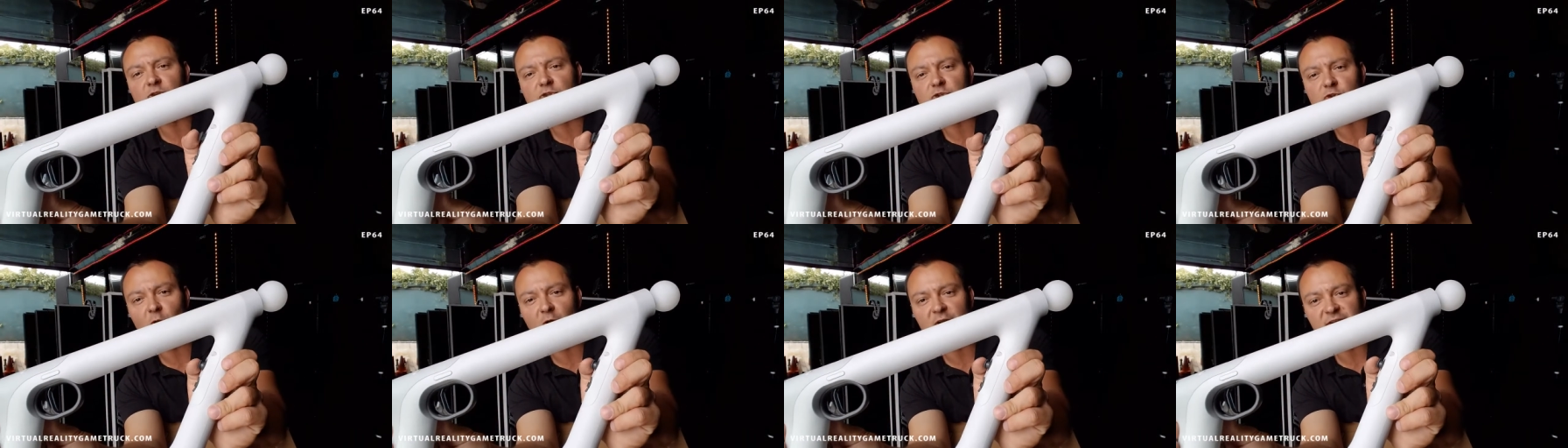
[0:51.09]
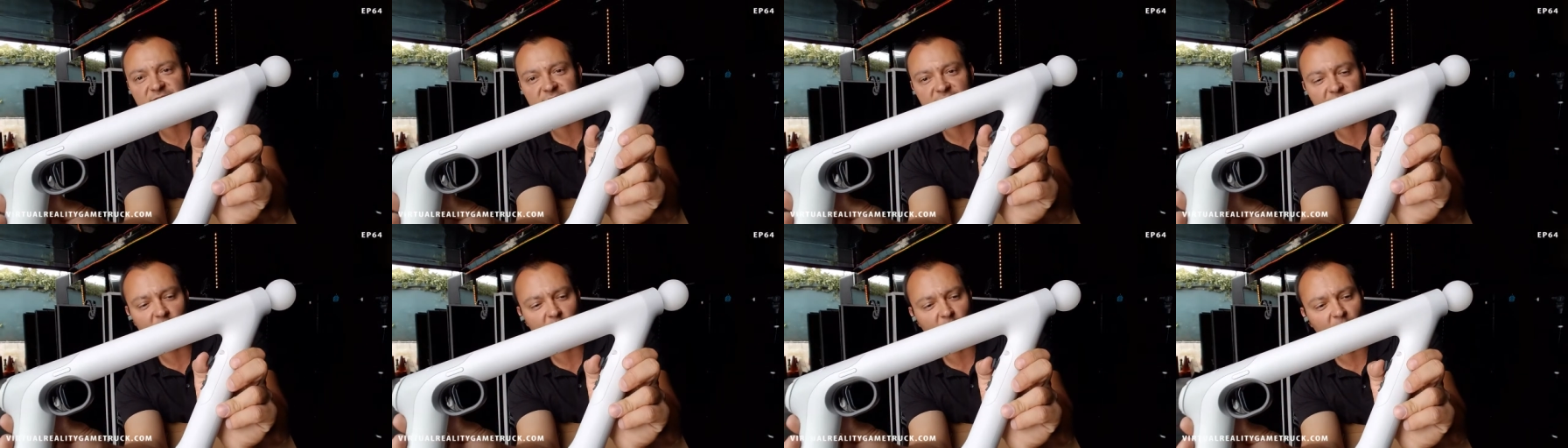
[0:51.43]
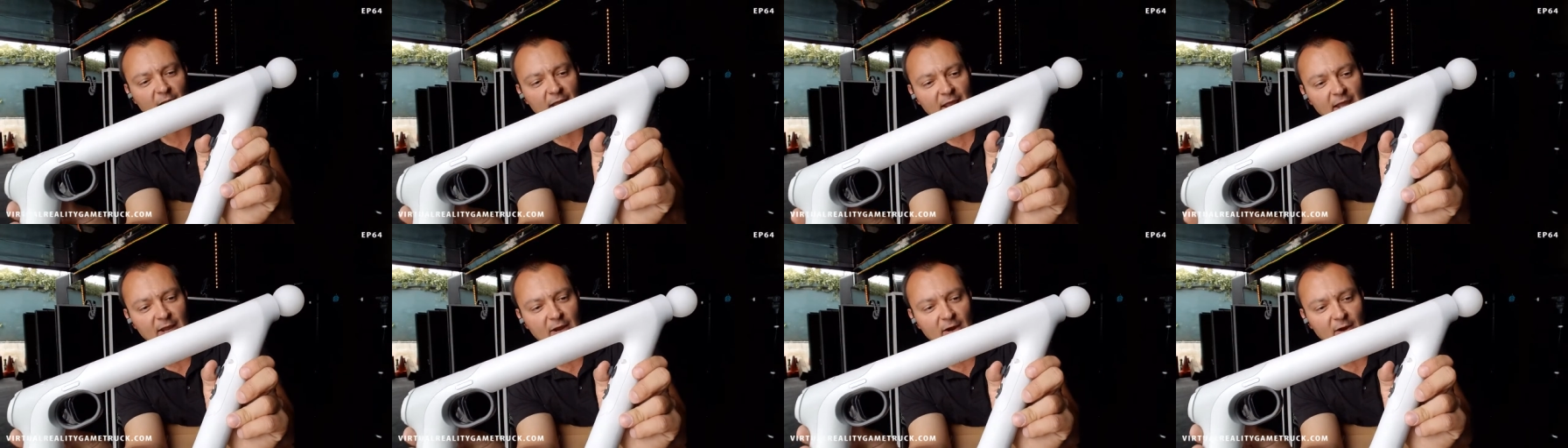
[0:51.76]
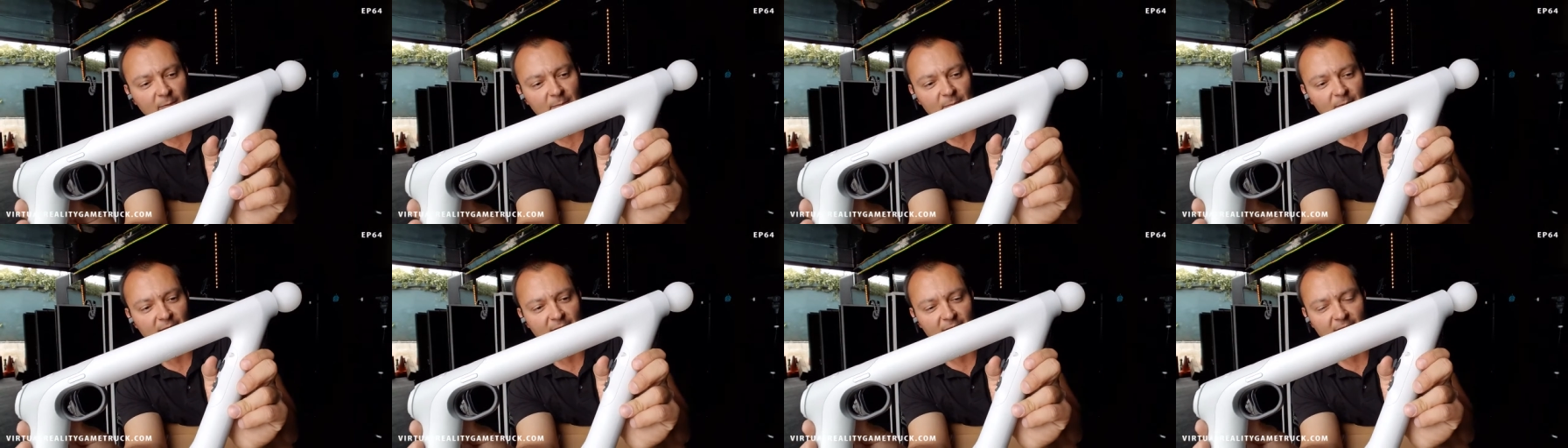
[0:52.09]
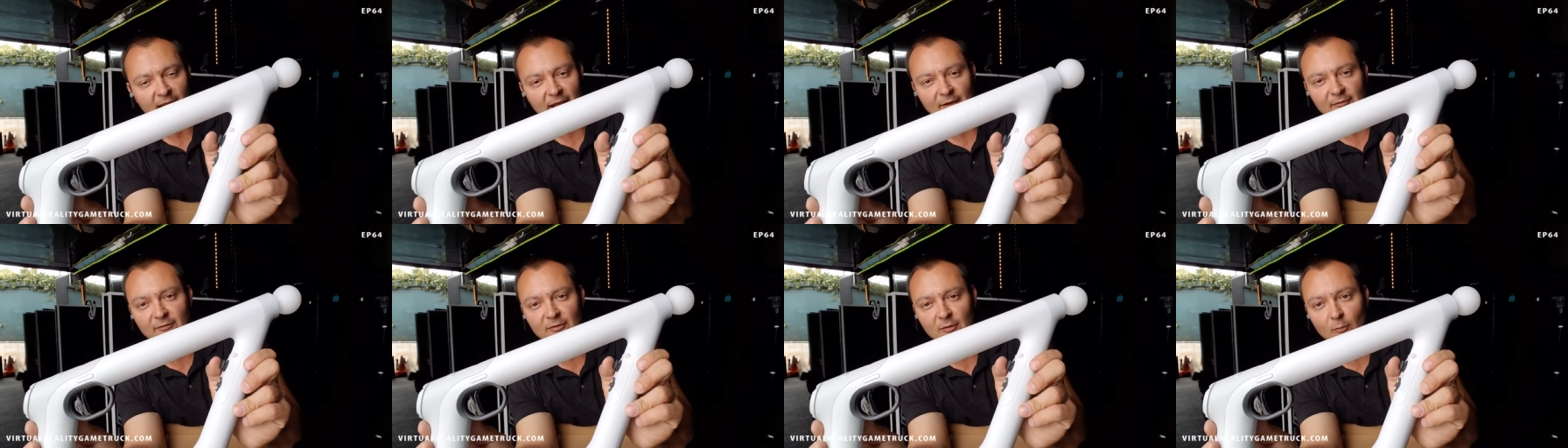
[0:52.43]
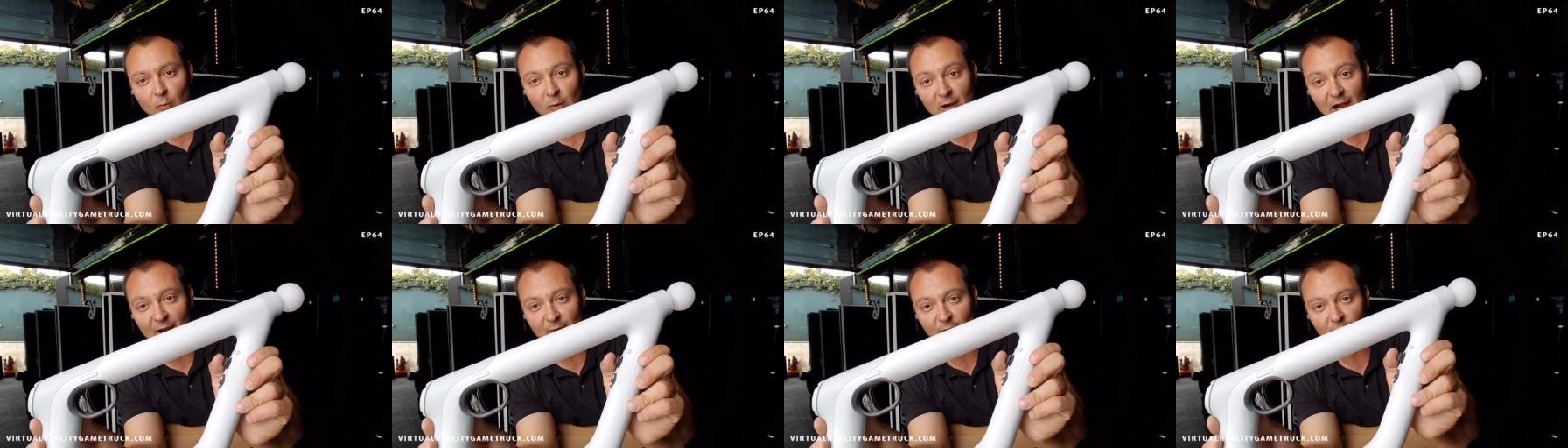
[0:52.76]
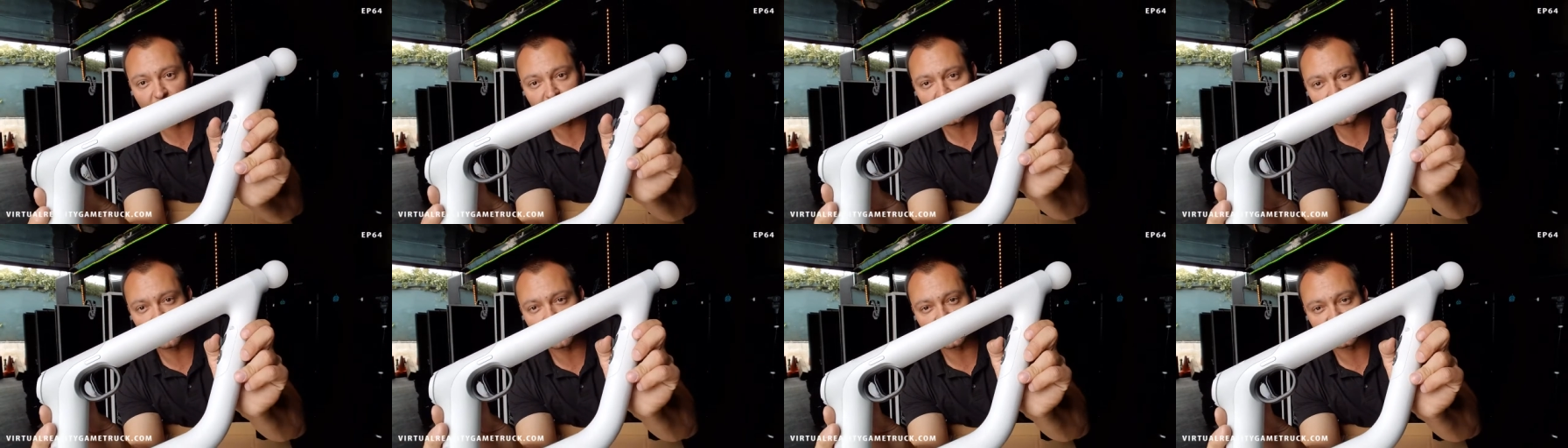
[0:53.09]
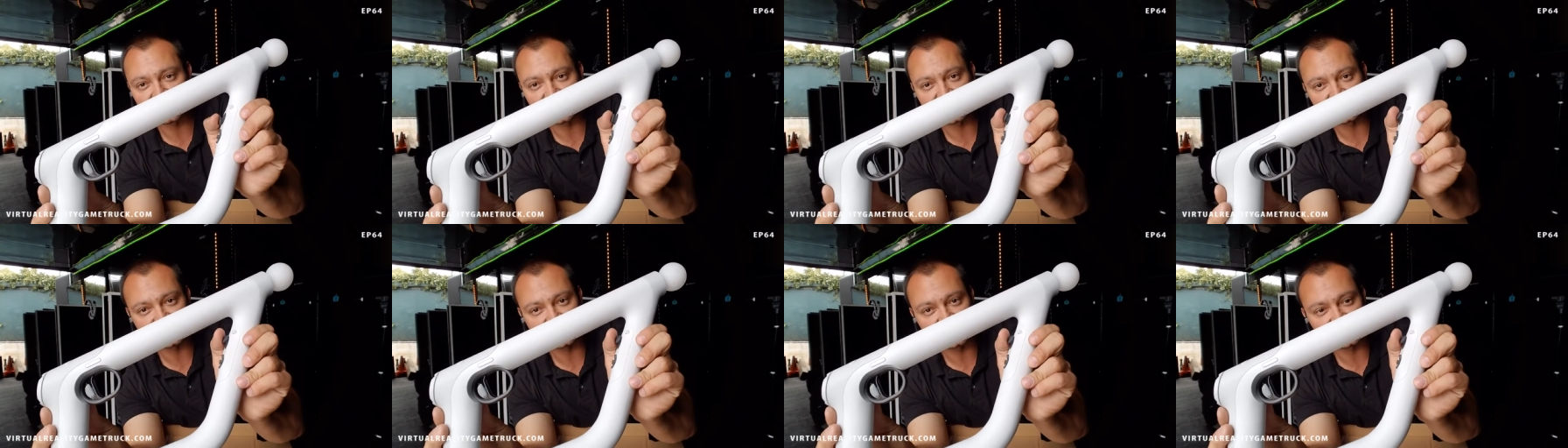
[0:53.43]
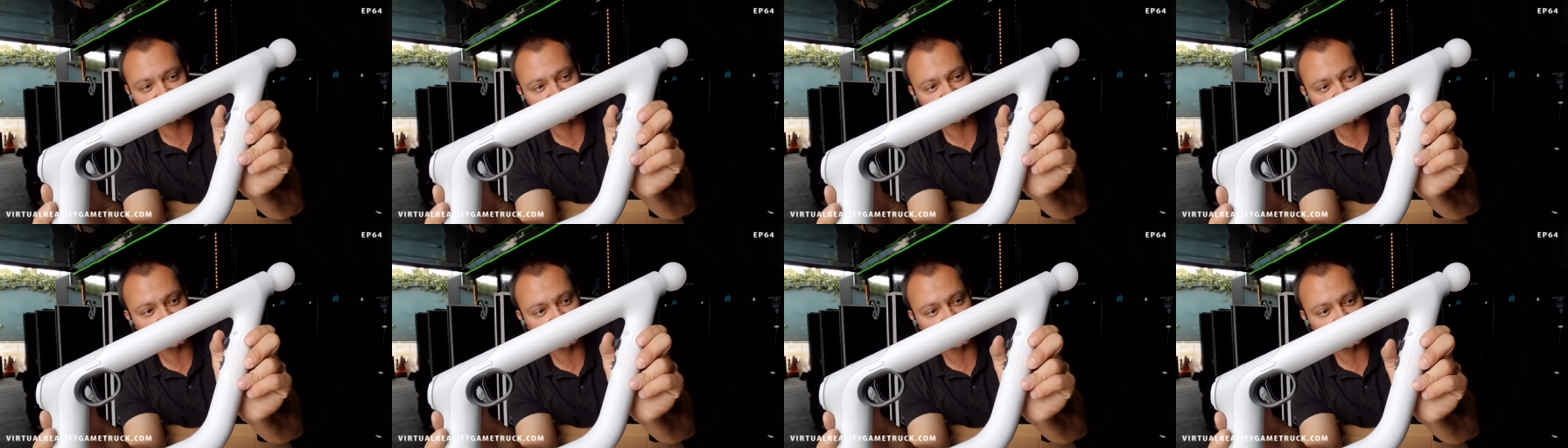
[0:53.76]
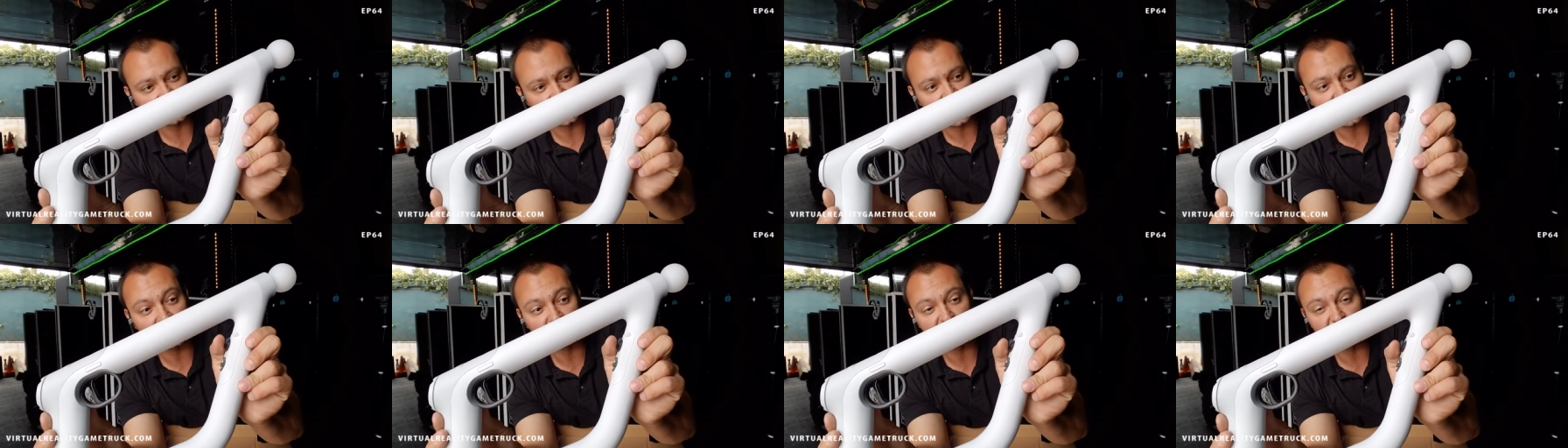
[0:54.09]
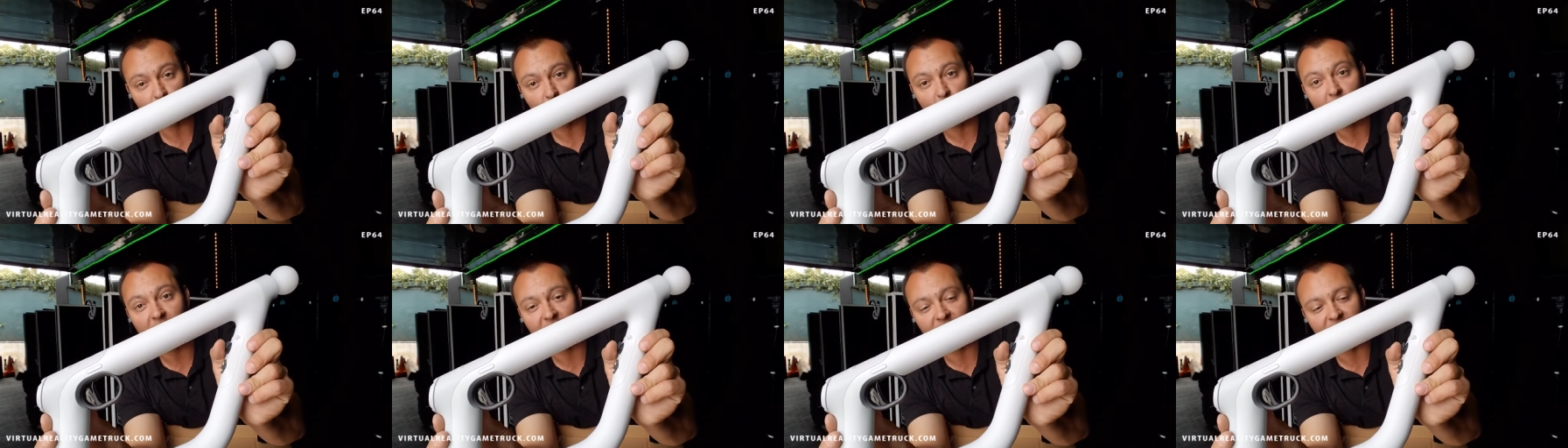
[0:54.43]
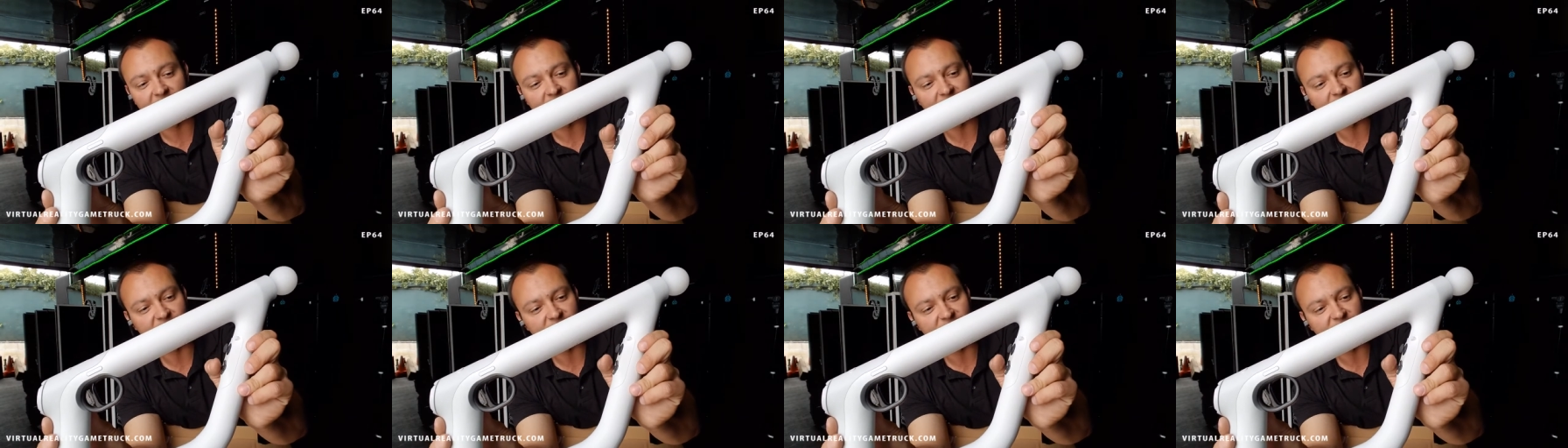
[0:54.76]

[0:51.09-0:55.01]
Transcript: joystick right here. And from what I remember, this is the how you walk.